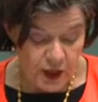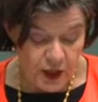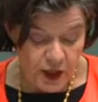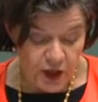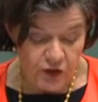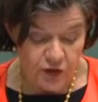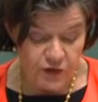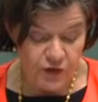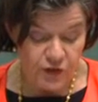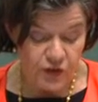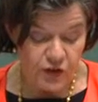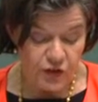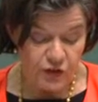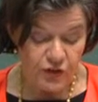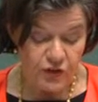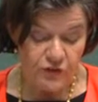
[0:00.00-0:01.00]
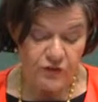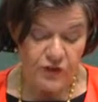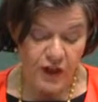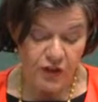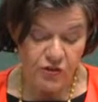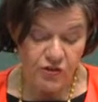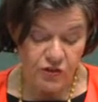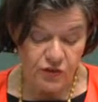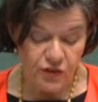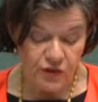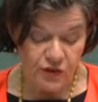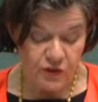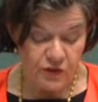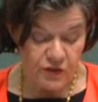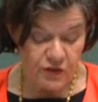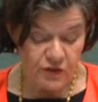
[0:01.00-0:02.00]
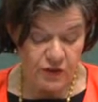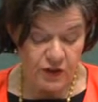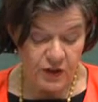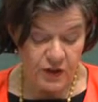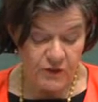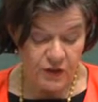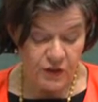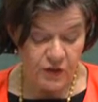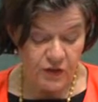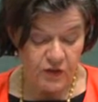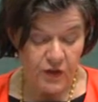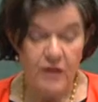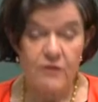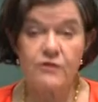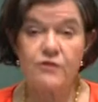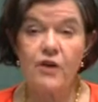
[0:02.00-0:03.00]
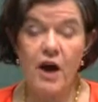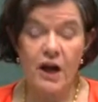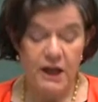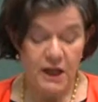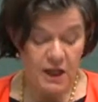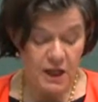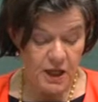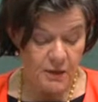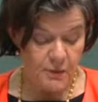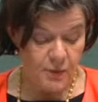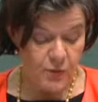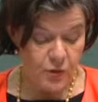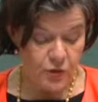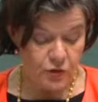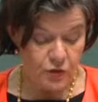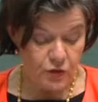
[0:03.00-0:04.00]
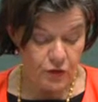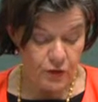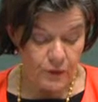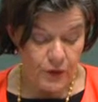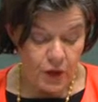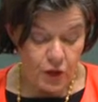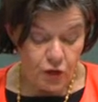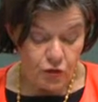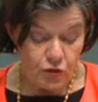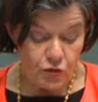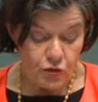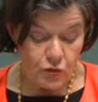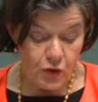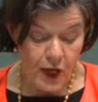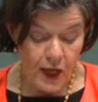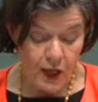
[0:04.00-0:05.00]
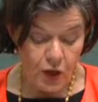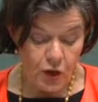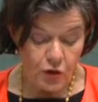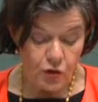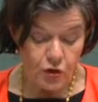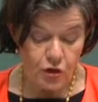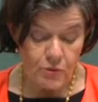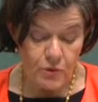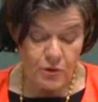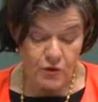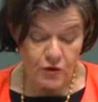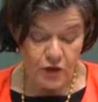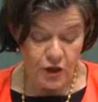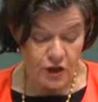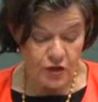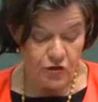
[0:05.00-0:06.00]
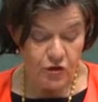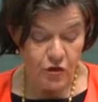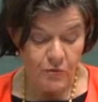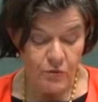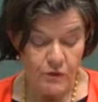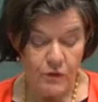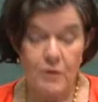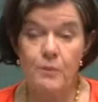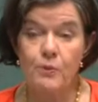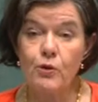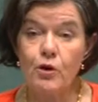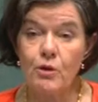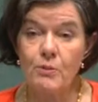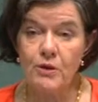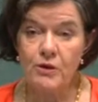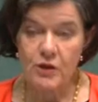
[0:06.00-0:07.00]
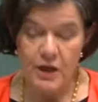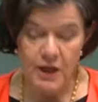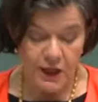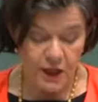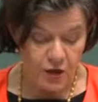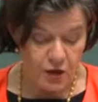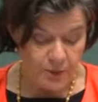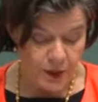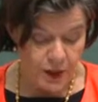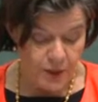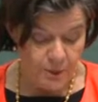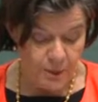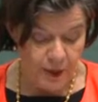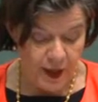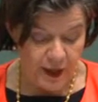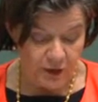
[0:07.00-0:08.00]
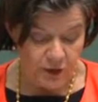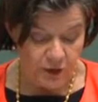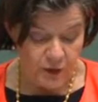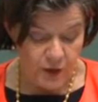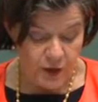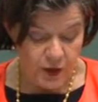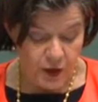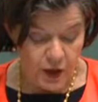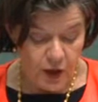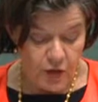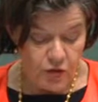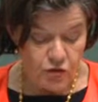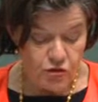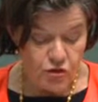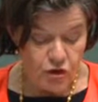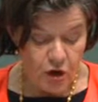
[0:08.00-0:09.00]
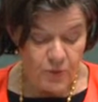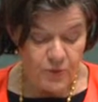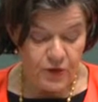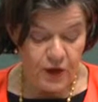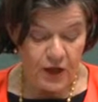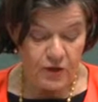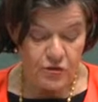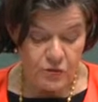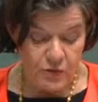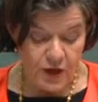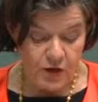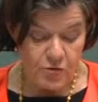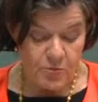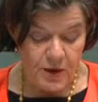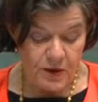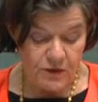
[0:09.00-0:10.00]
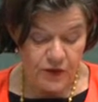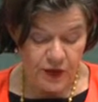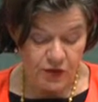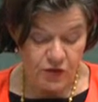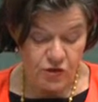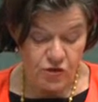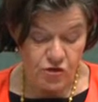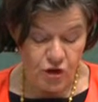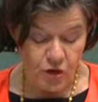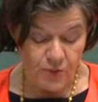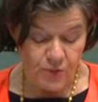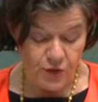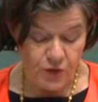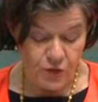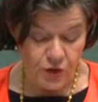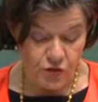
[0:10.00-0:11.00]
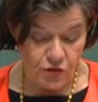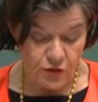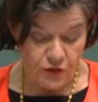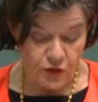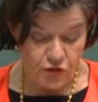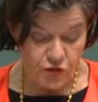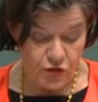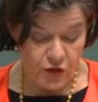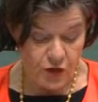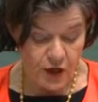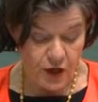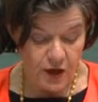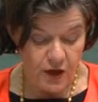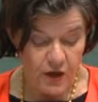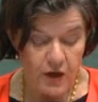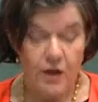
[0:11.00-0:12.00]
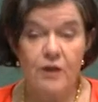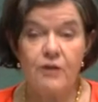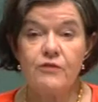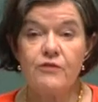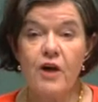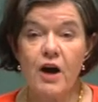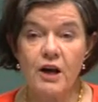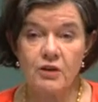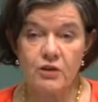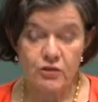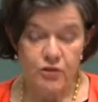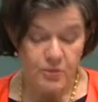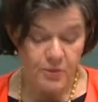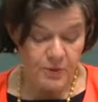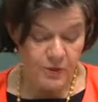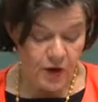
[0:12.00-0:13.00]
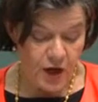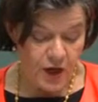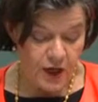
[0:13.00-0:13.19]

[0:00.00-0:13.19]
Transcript: It is a facility of national significance and vitally important to our local community in terms of employment and economic impact. The jobs are direct manufacturing jobs in regional Victoria, vital to provide